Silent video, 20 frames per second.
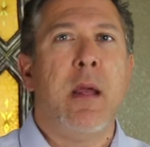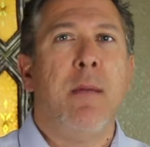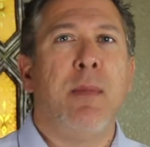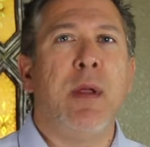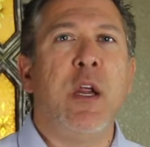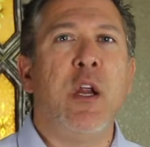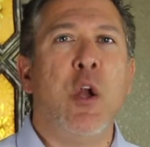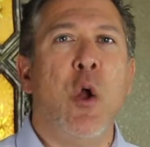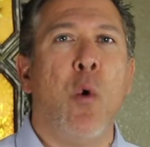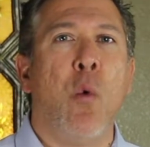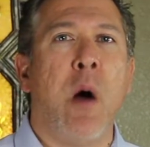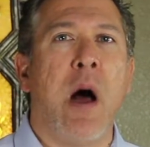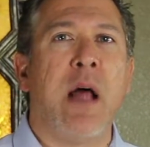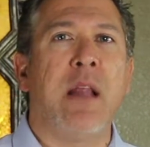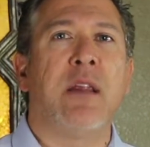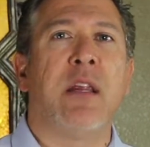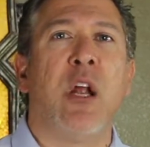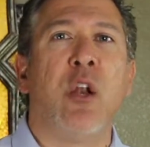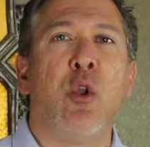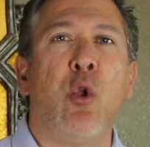But you know
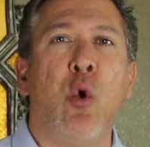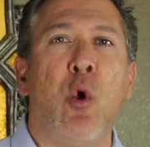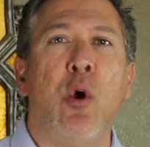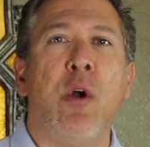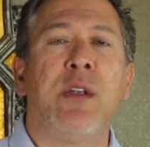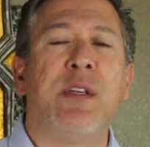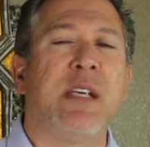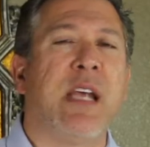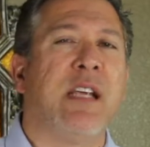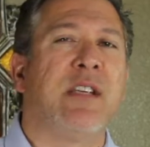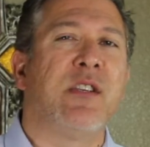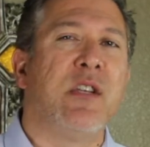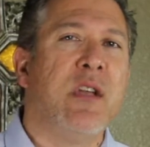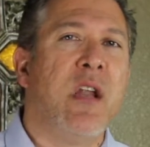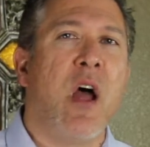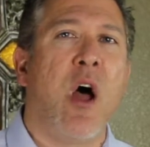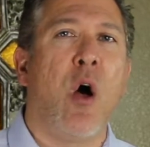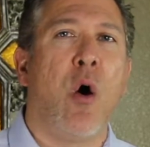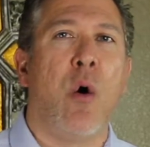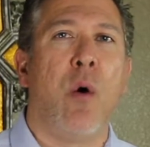what? The Lord says,
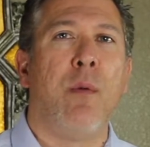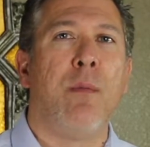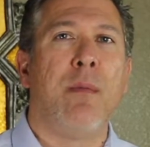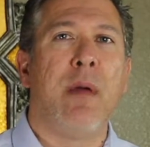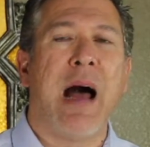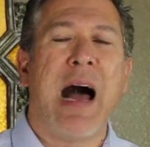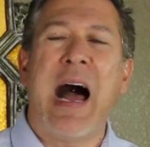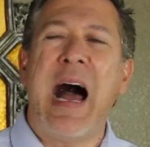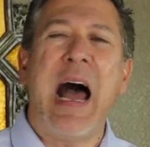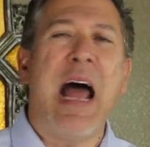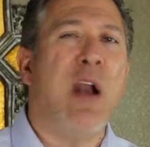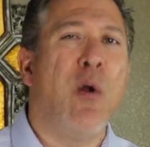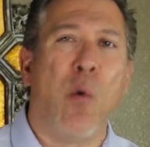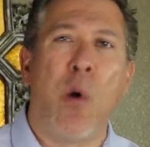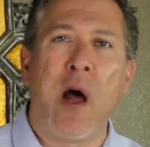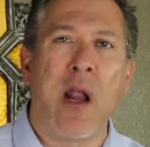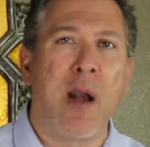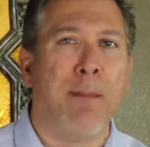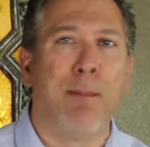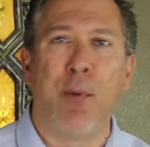No, I don't
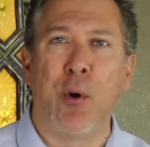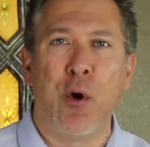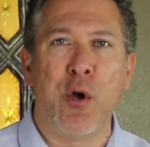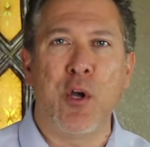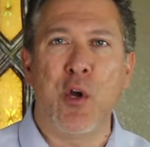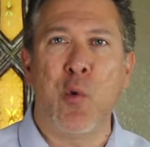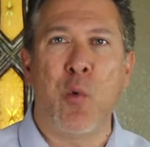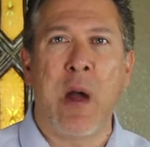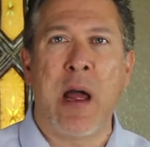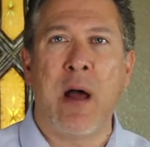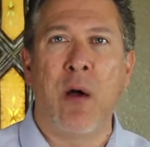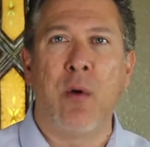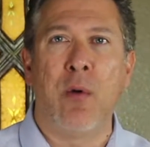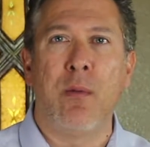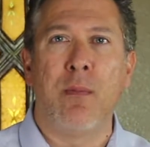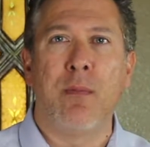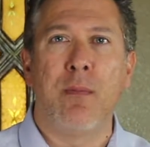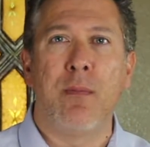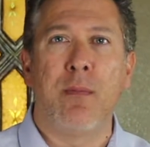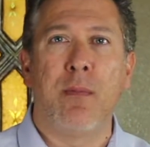want to burn you out.
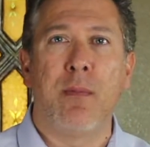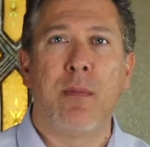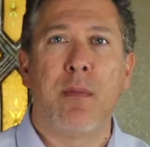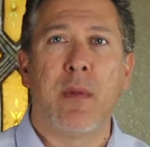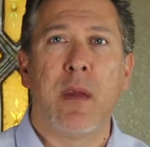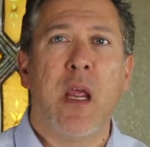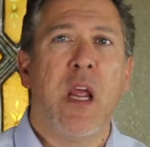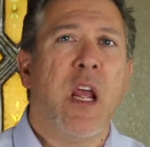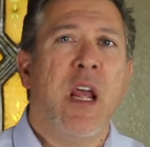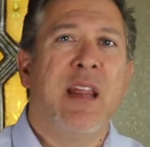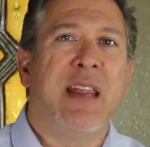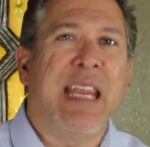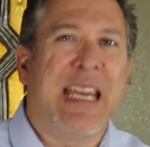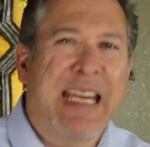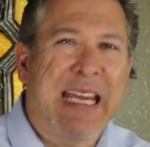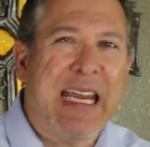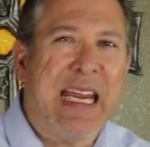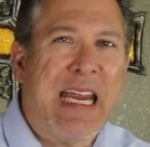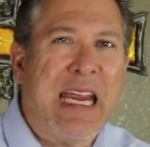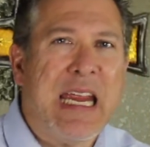The
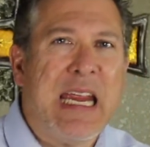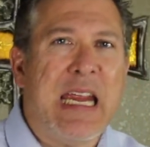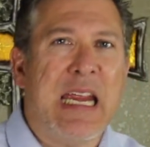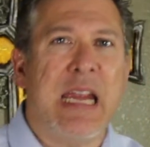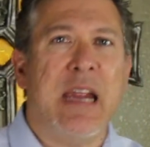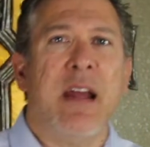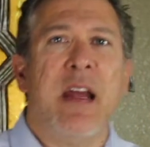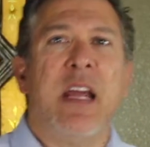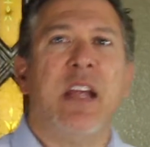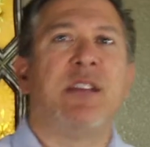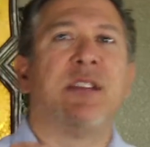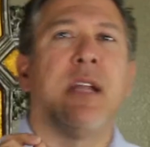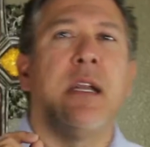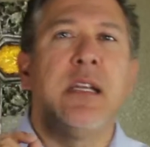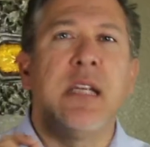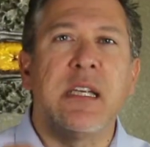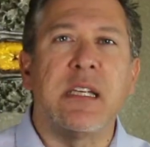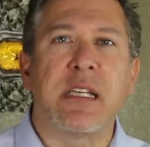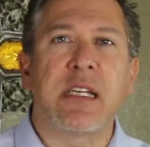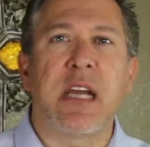key is to
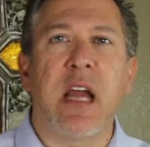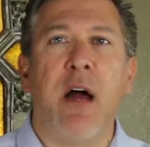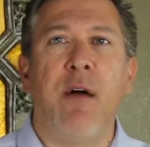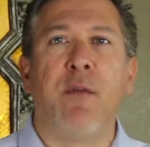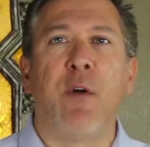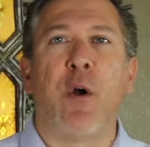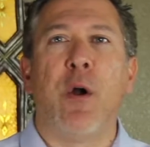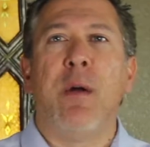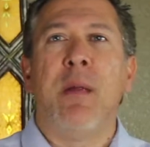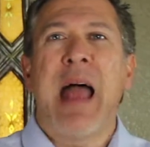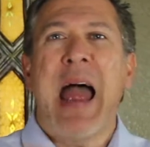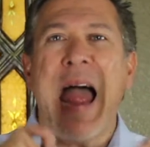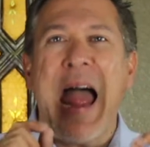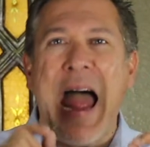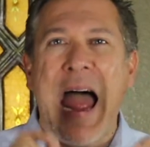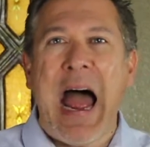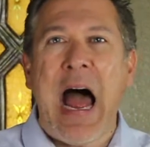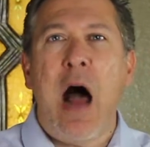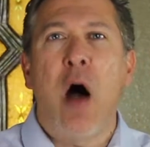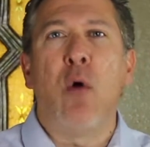discover
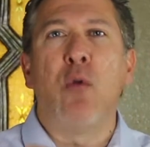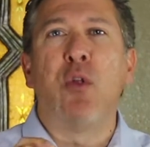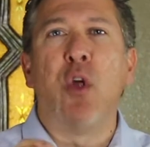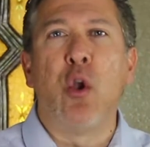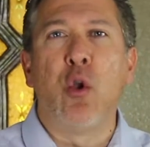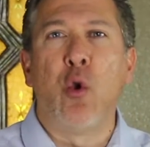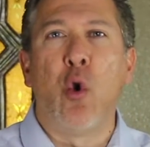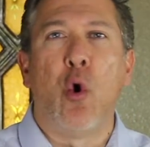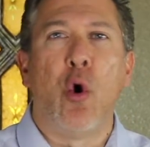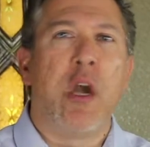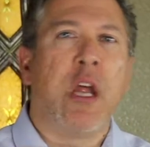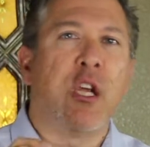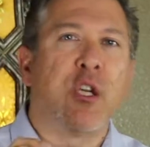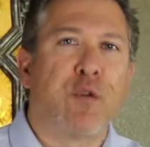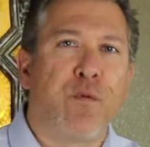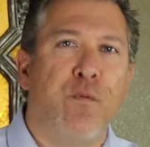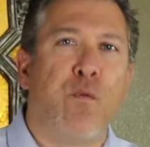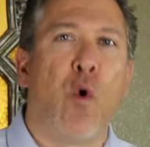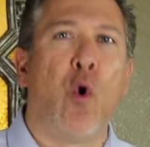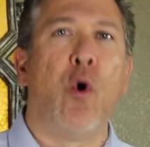how the Lord has
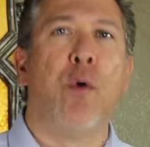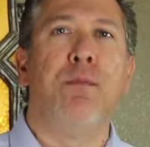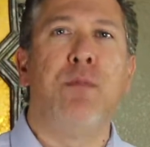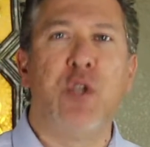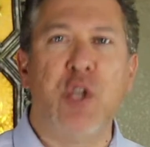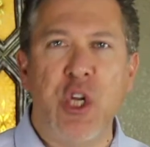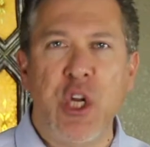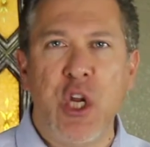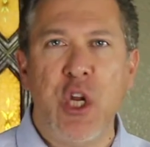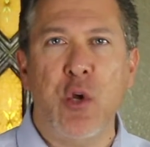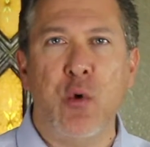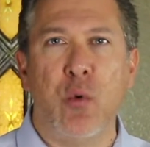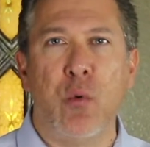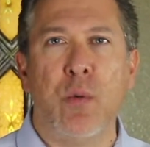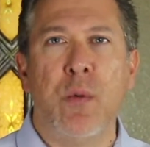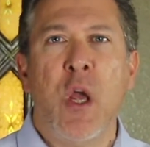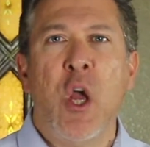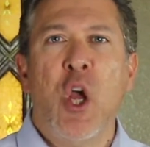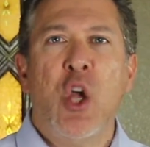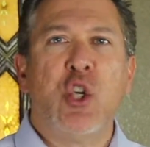formed
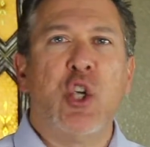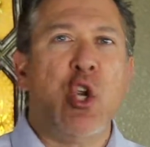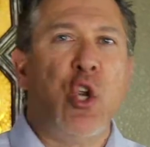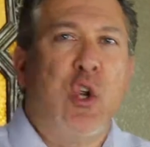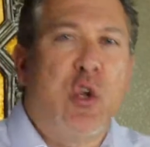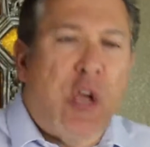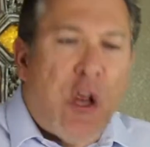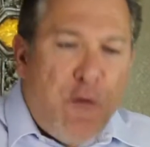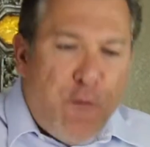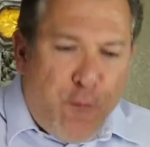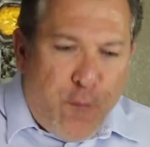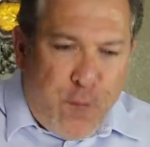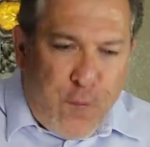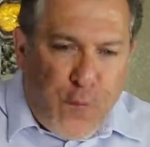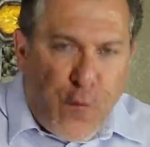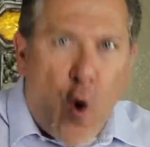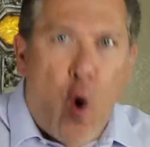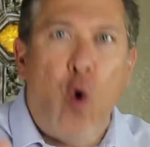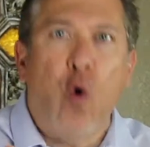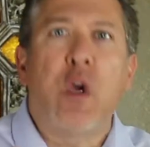you so you can
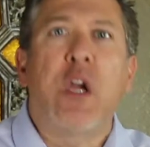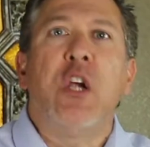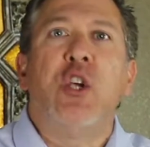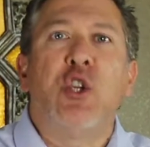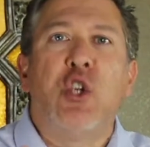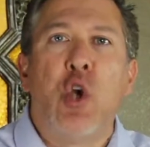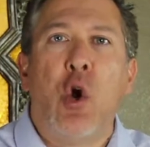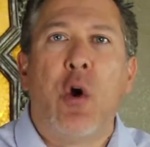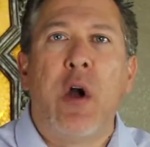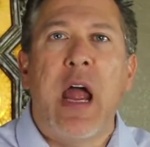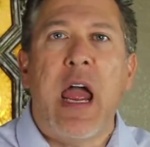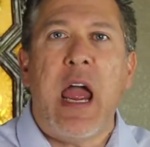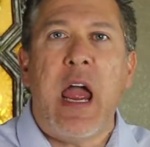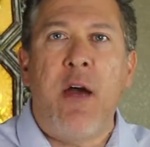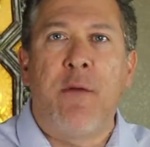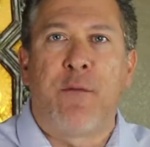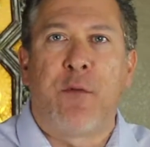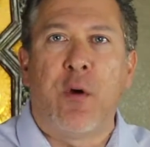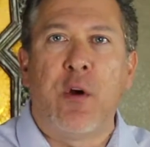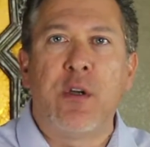focus your
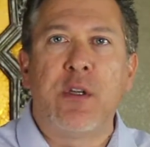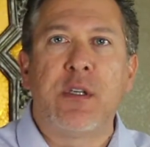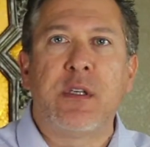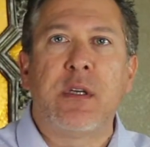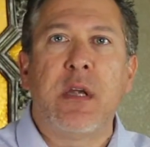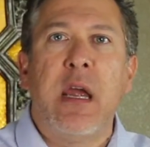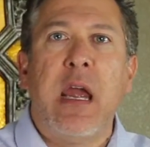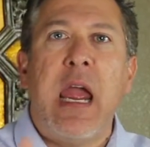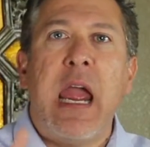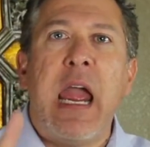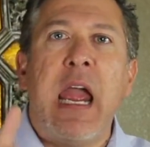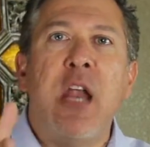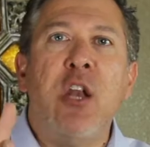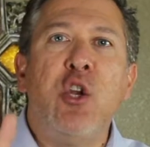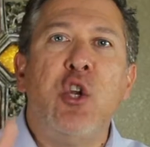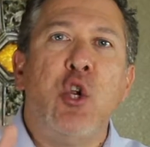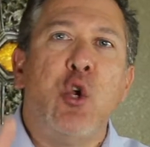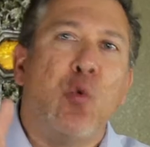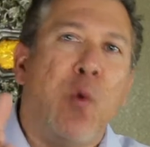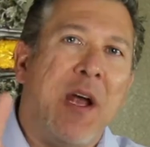efforts
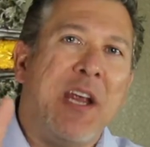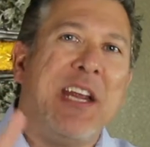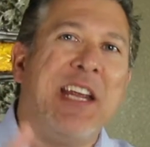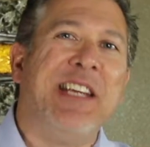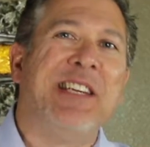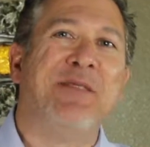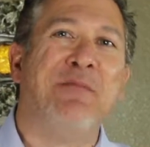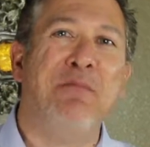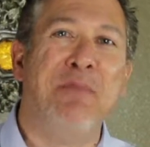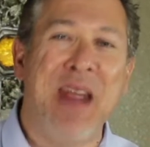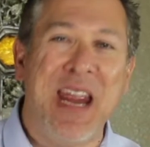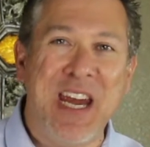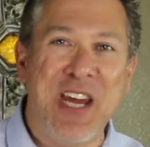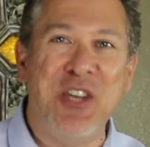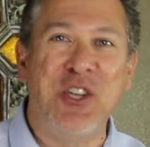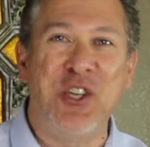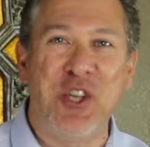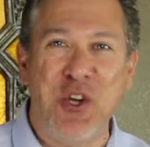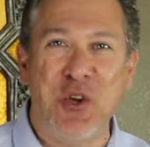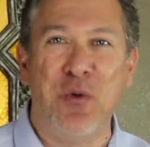and do what He's
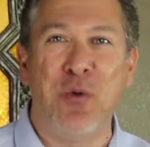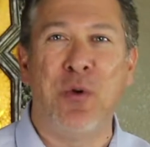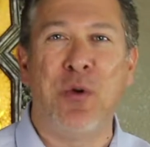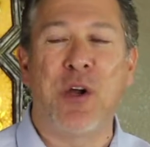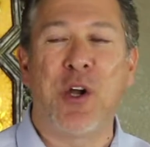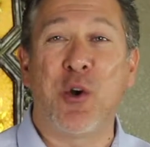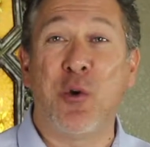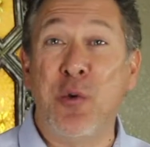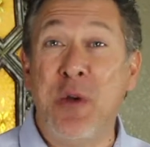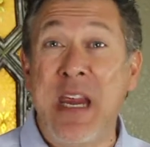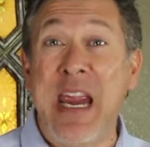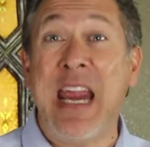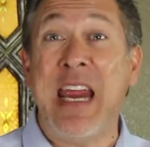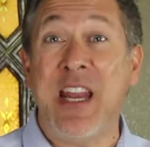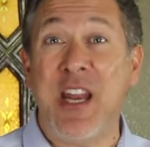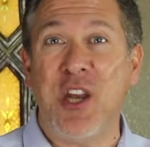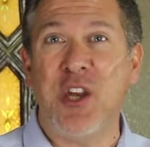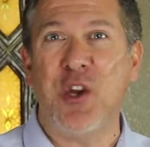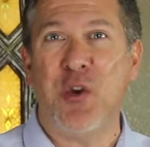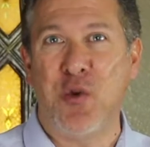made you,
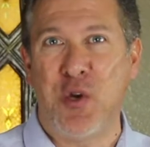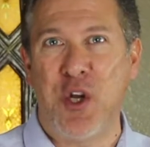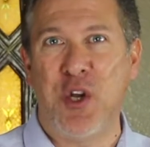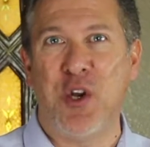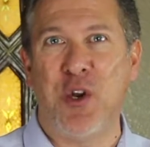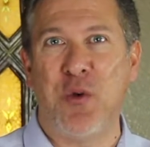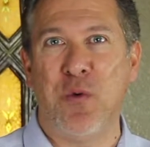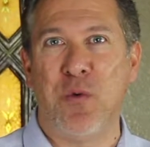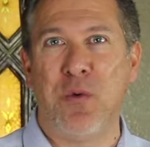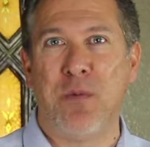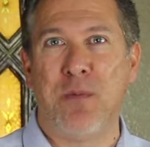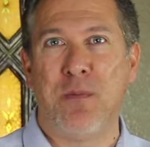created you to do.